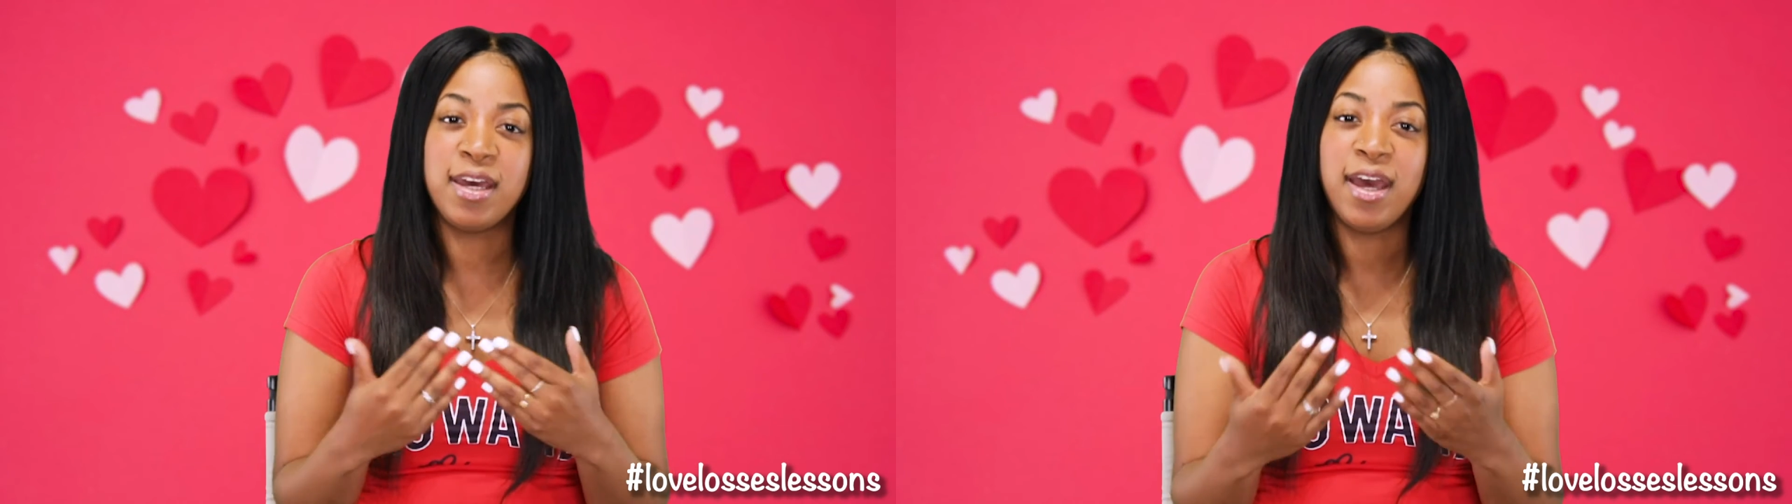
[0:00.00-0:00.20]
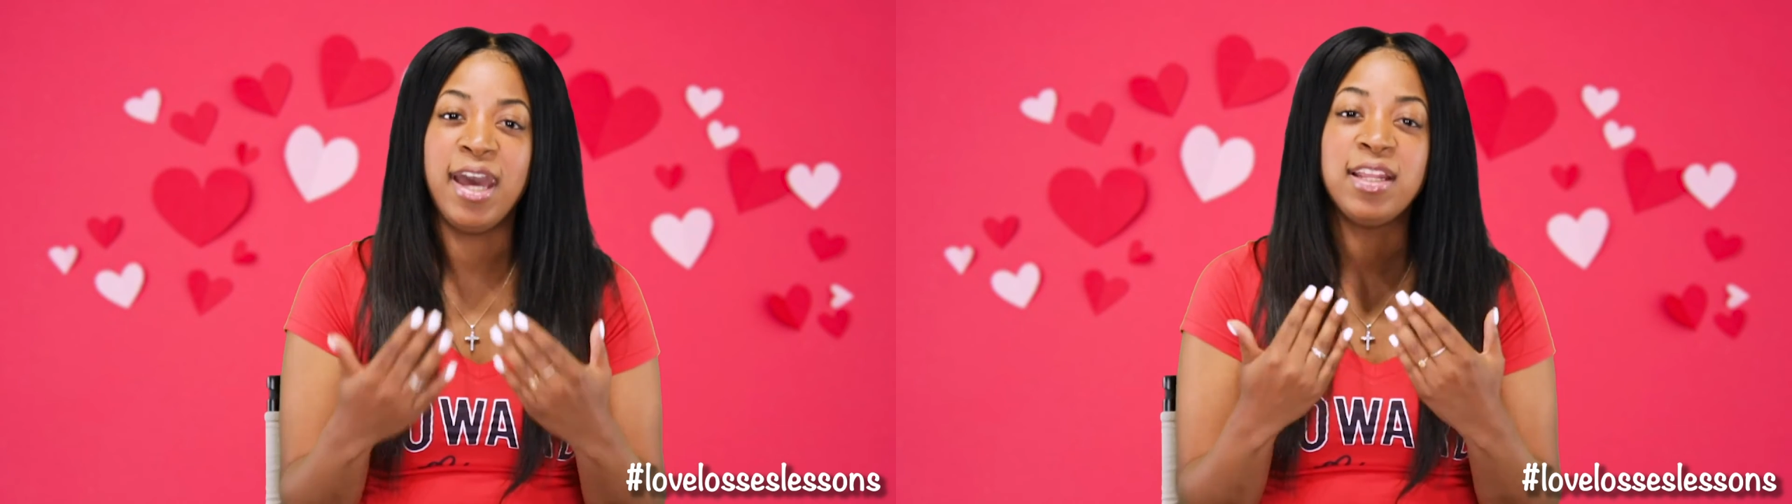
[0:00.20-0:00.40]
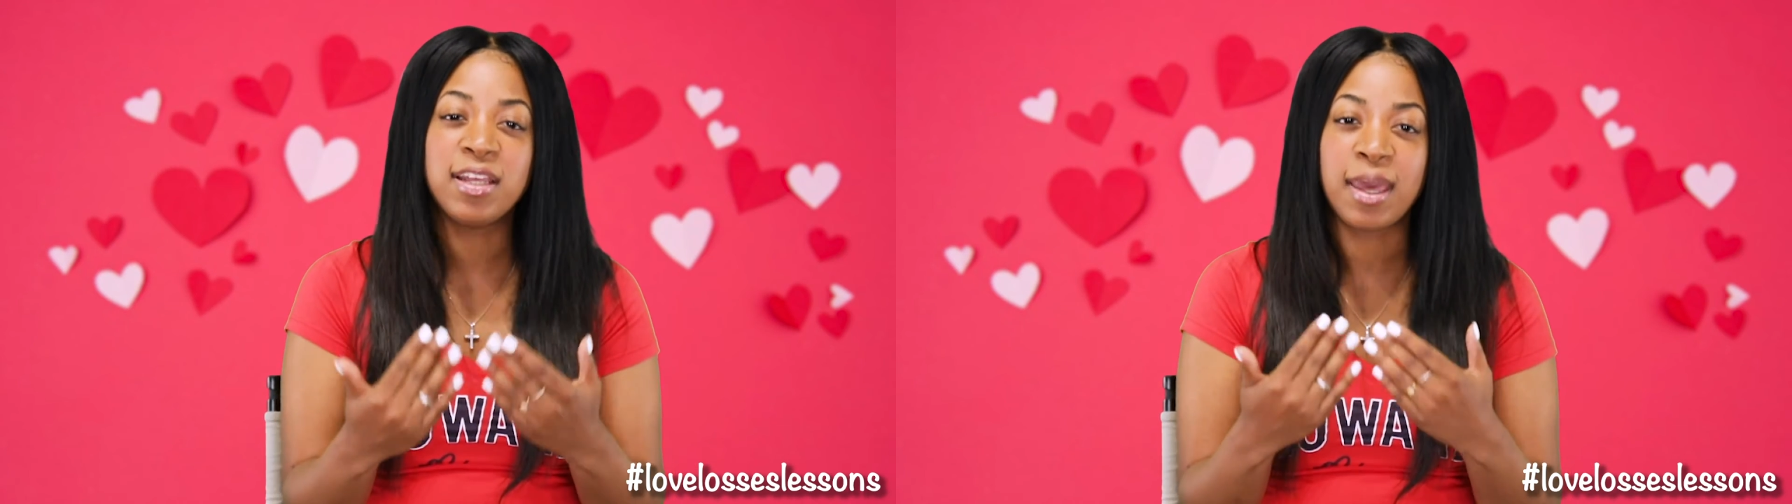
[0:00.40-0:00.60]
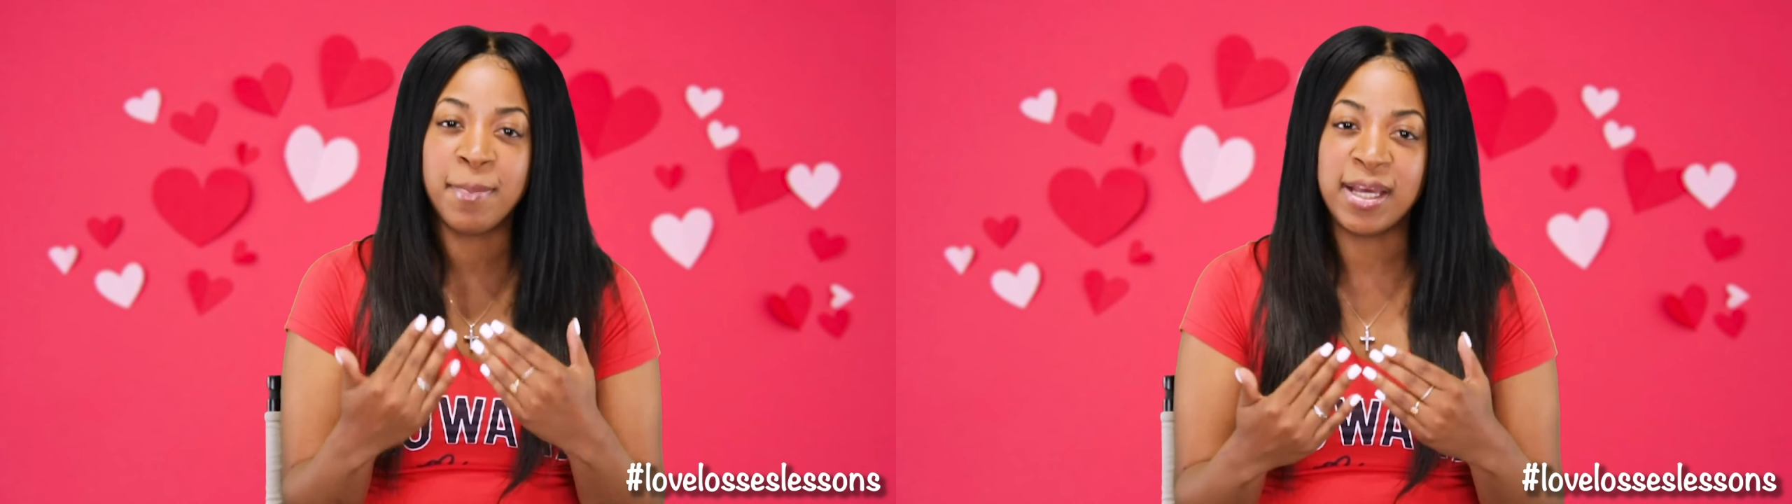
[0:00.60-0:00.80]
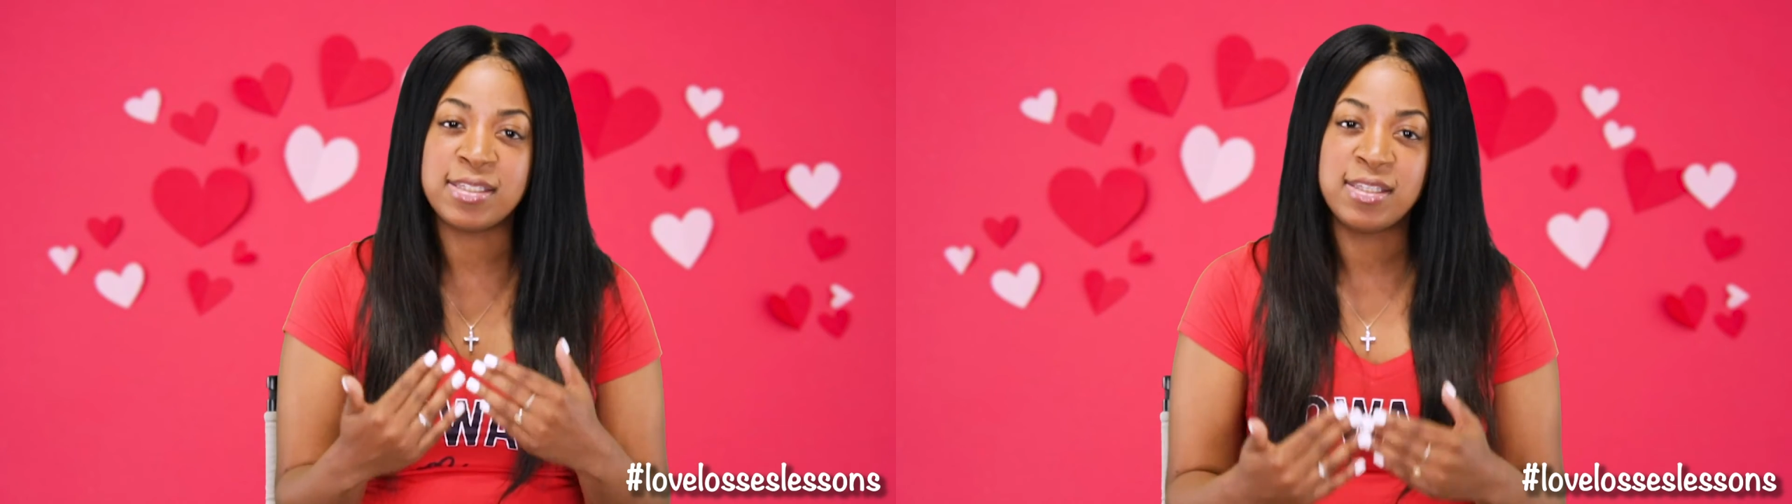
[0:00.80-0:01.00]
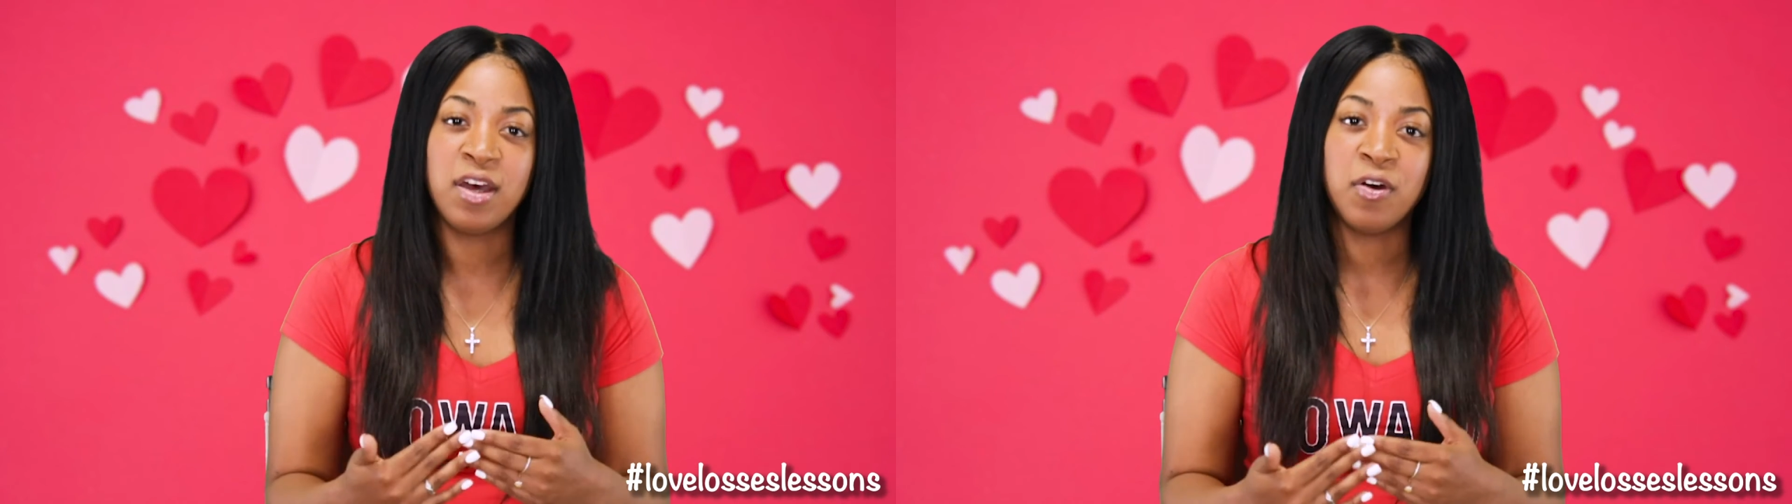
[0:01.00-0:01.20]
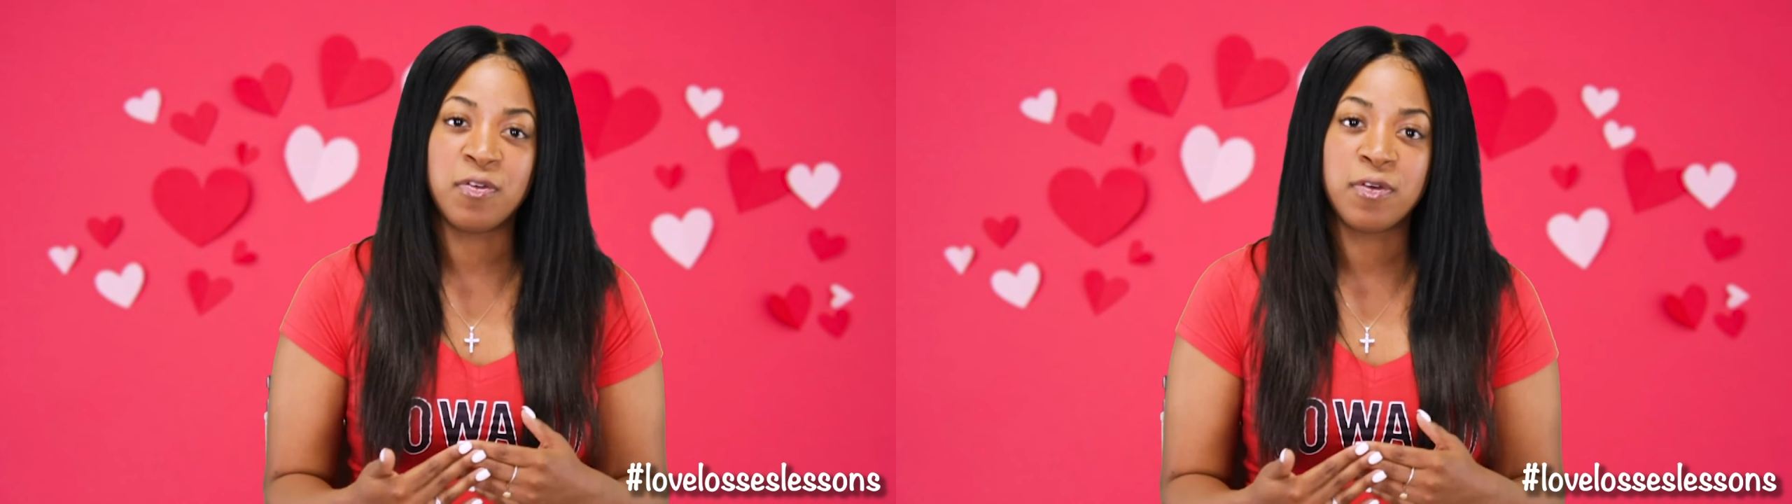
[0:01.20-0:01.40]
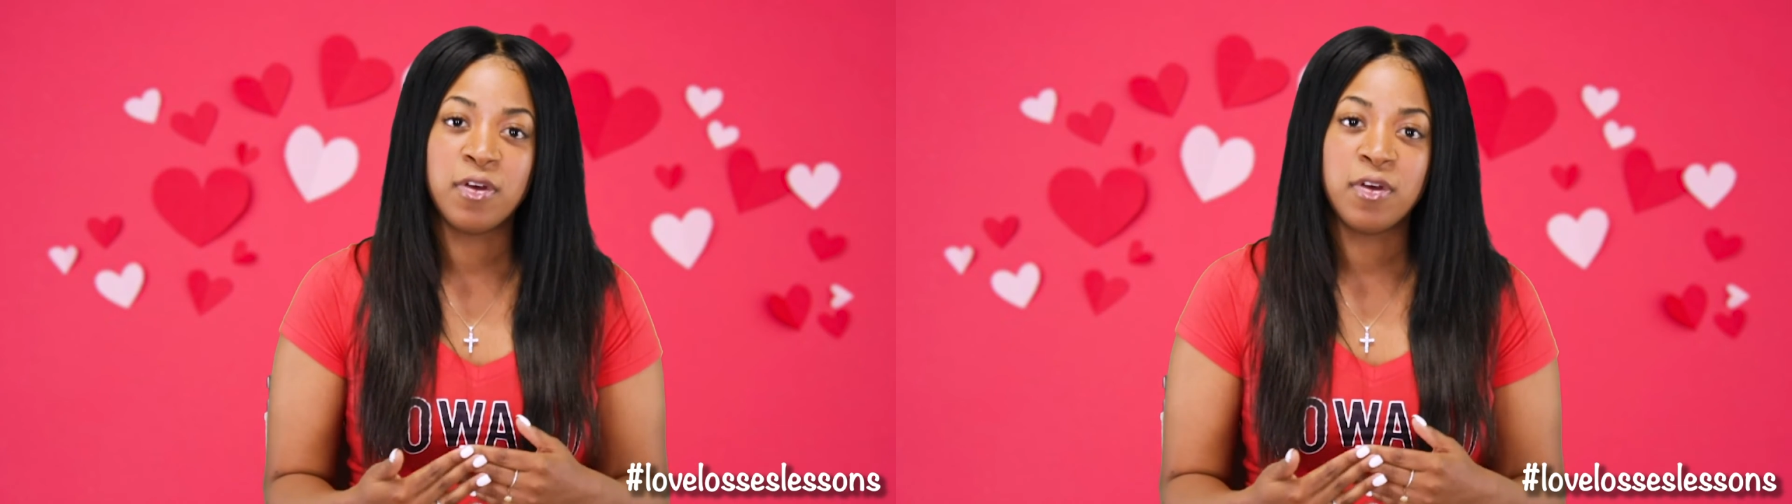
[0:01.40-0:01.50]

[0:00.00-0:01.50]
I had to look at myself.